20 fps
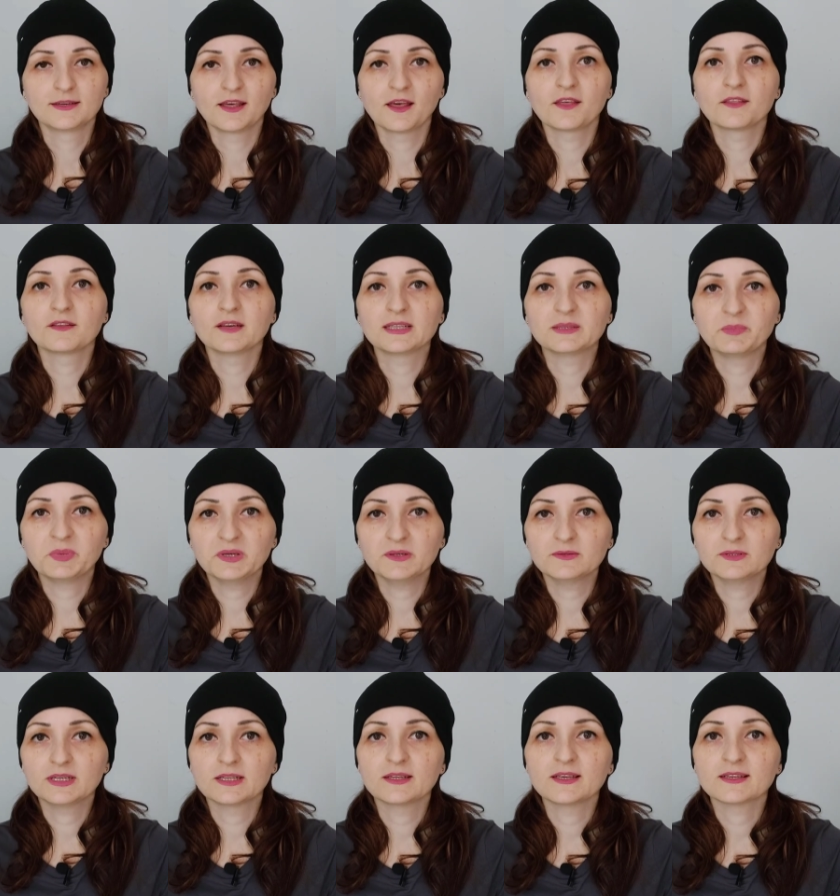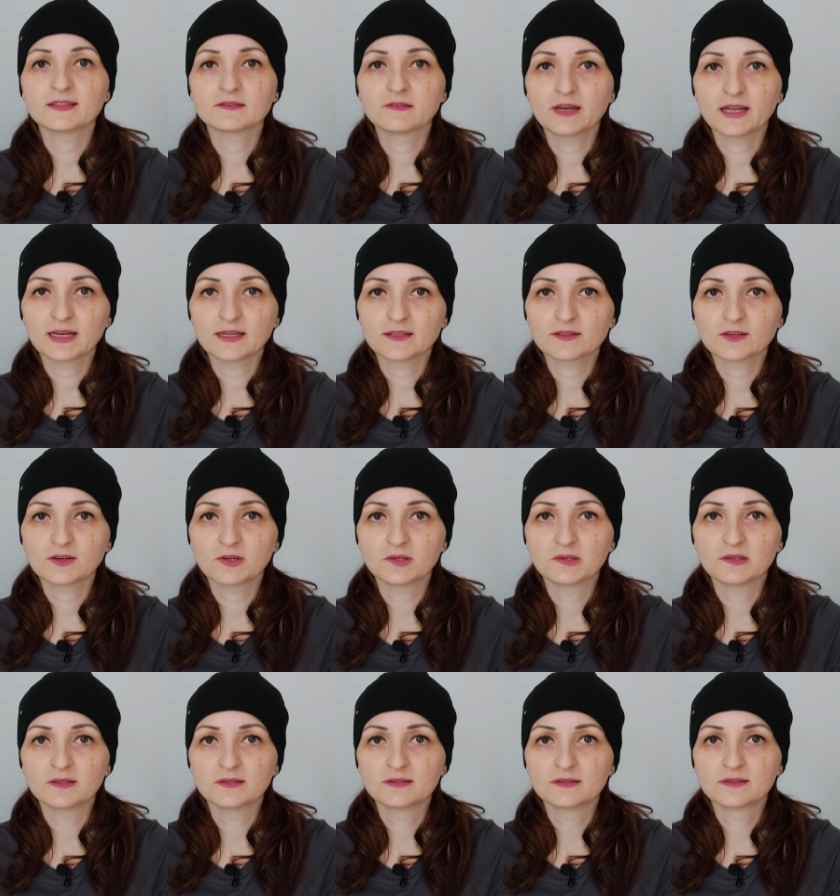That building is very
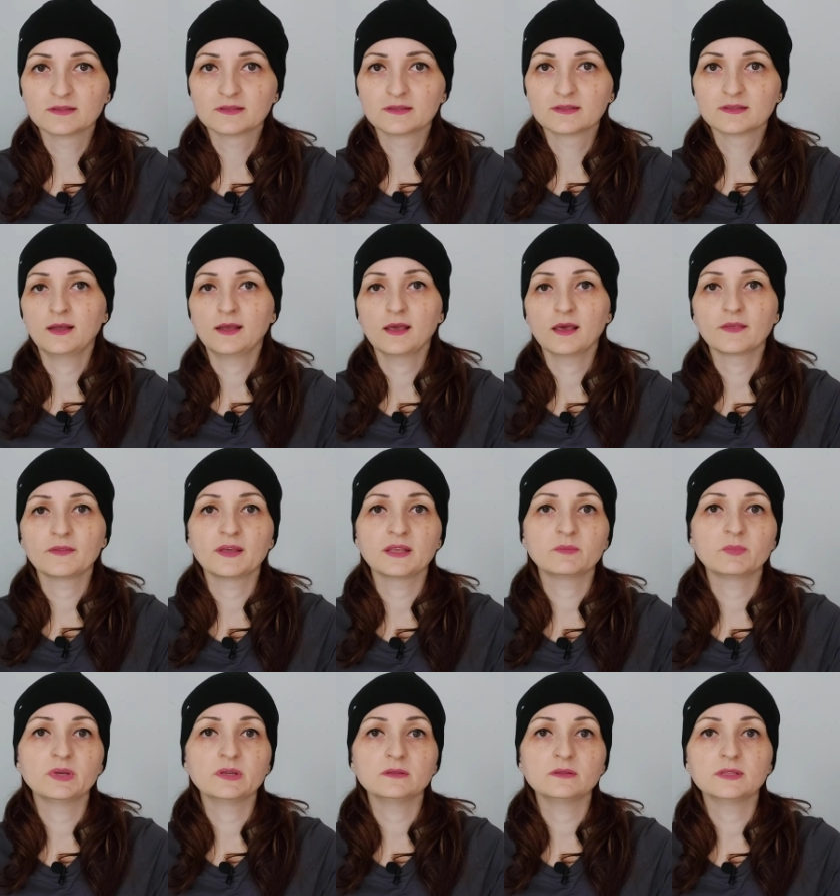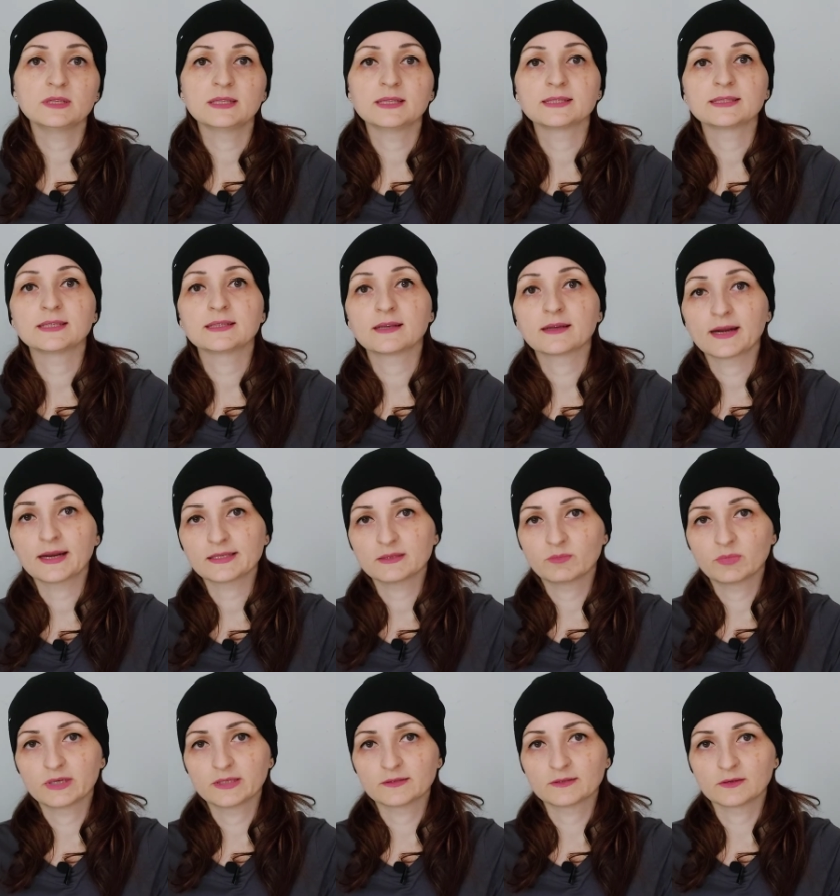tall. That building is
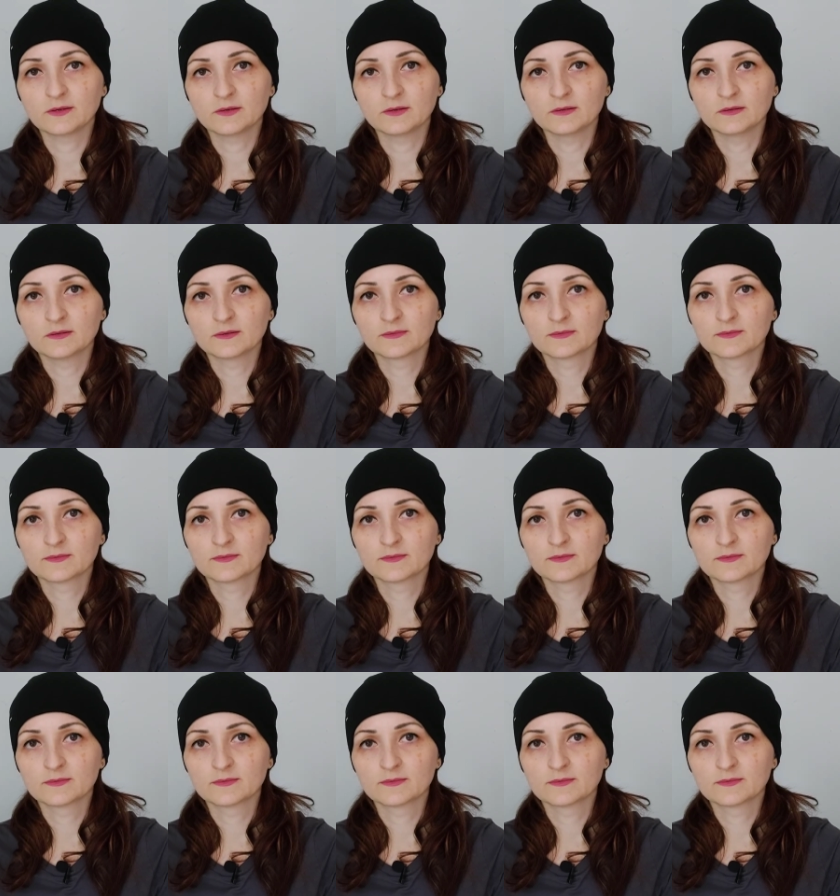incredibly tall.